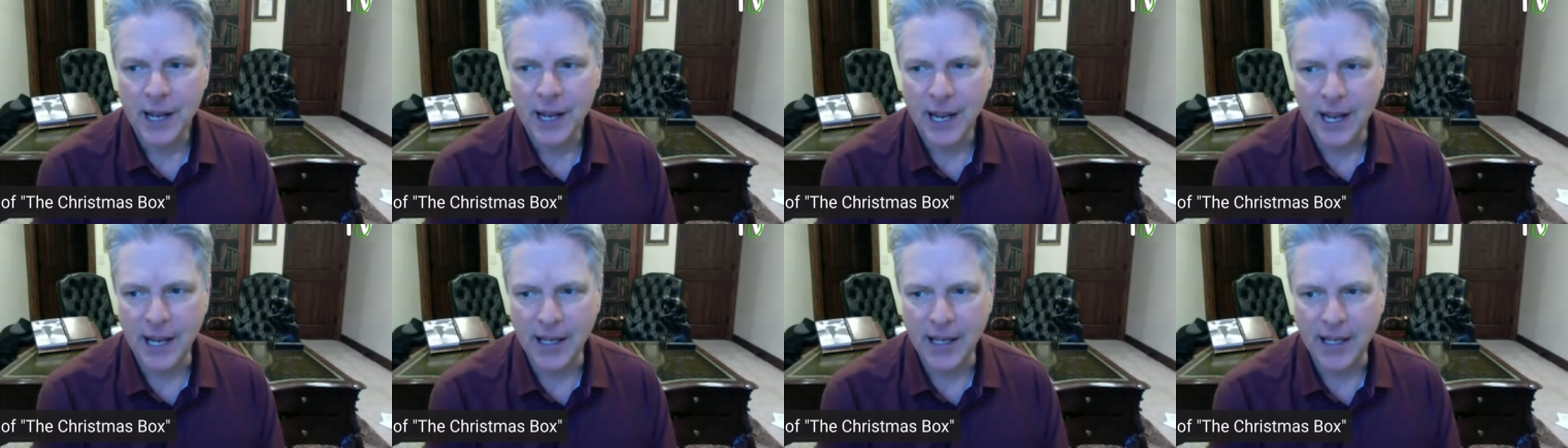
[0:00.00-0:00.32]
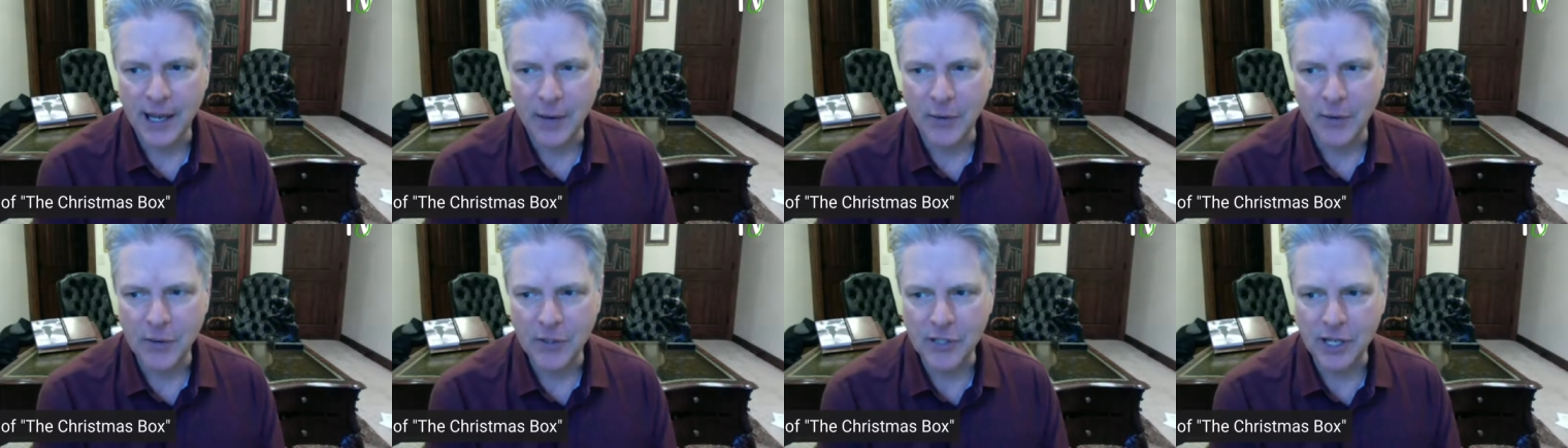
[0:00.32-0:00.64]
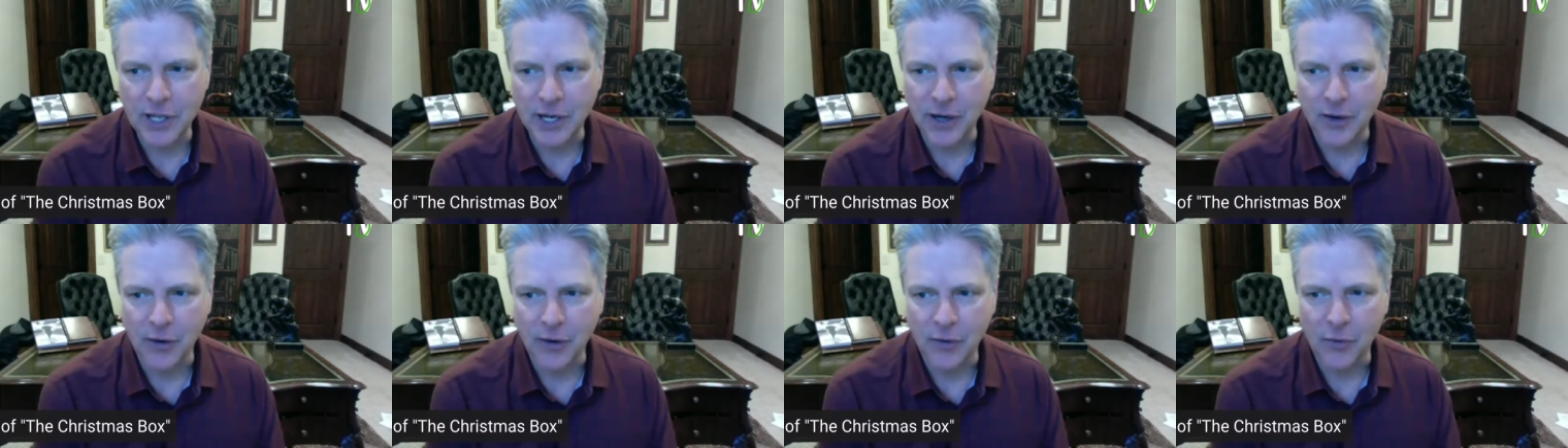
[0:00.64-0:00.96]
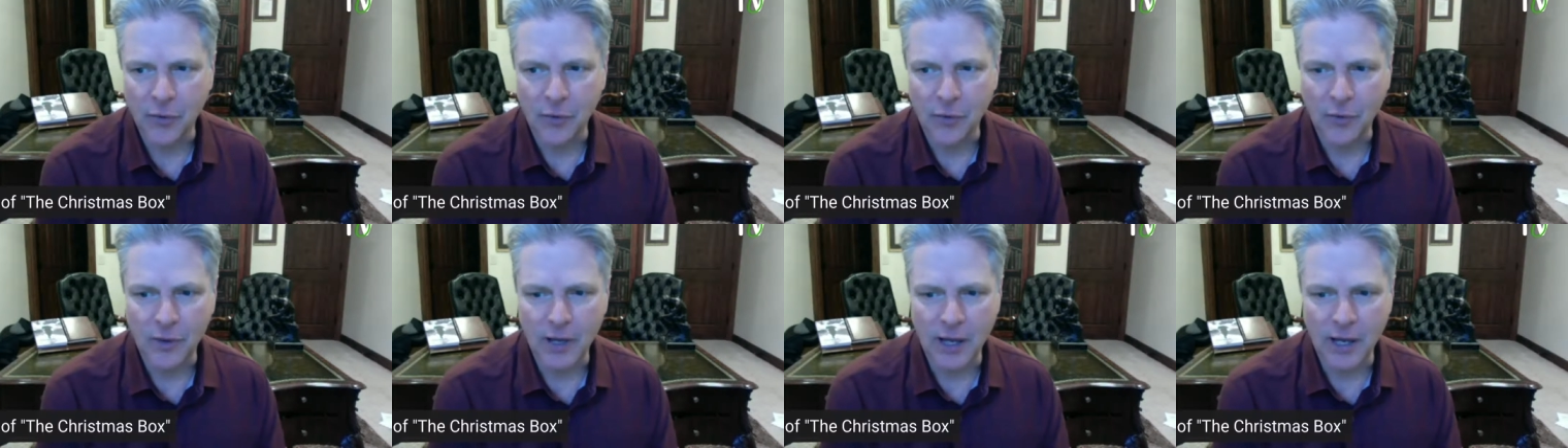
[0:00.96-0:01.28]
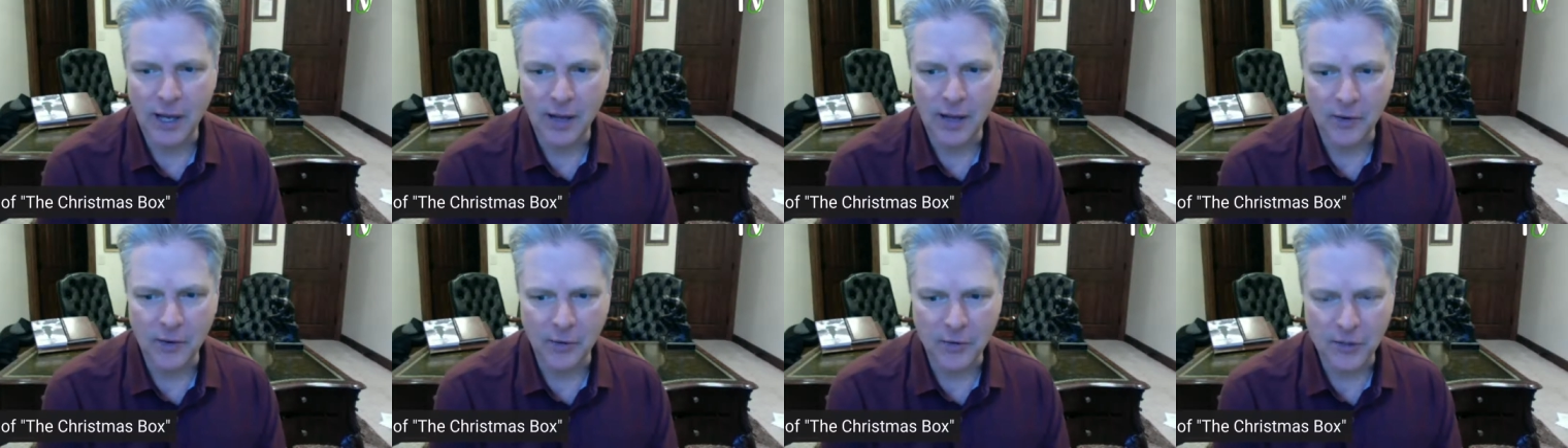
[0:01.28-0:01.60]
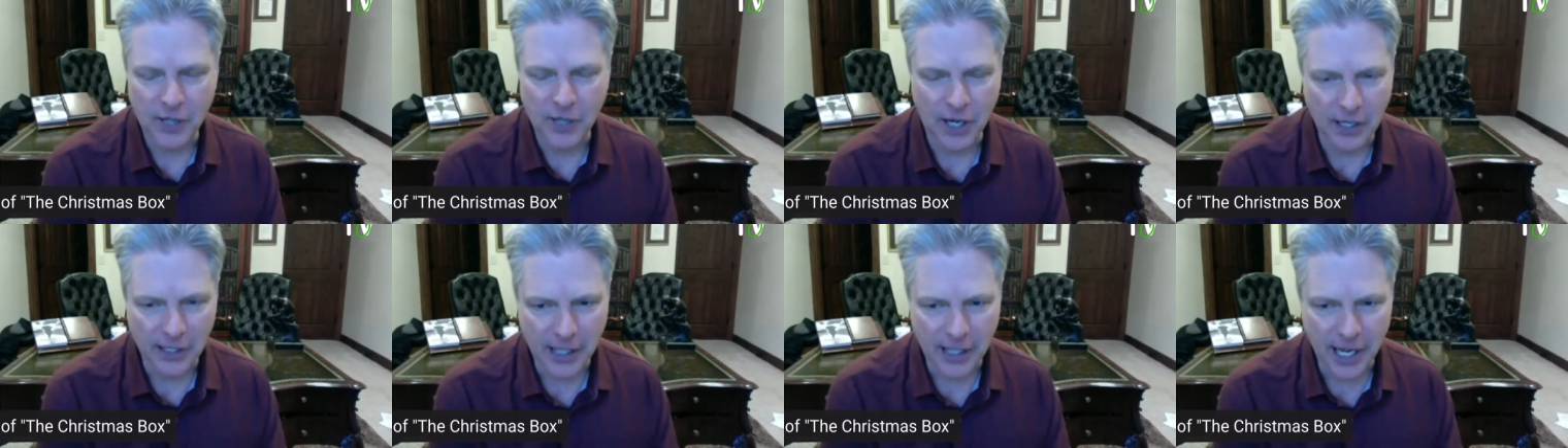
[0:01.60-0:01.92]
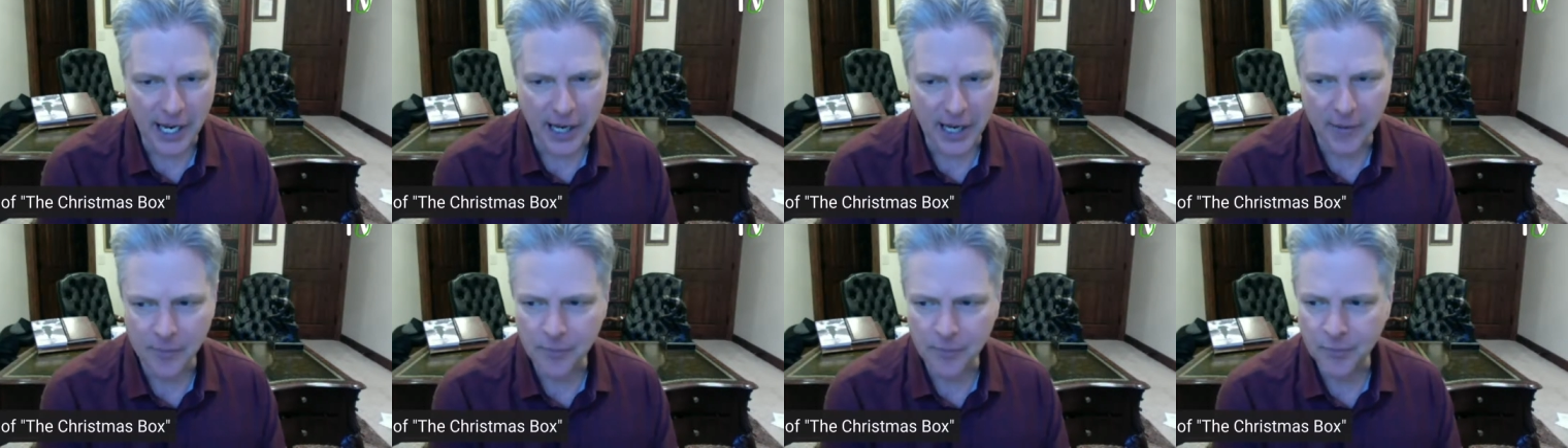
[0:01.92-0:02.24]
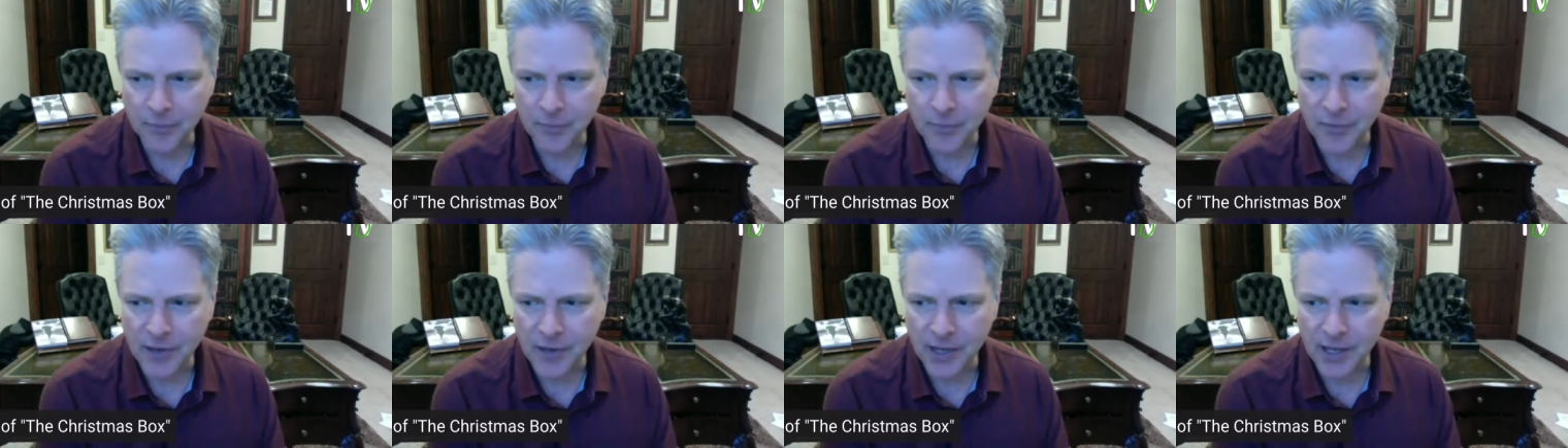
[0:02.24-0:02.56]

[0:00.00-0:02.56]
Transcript: and I was there. Uh, their son came,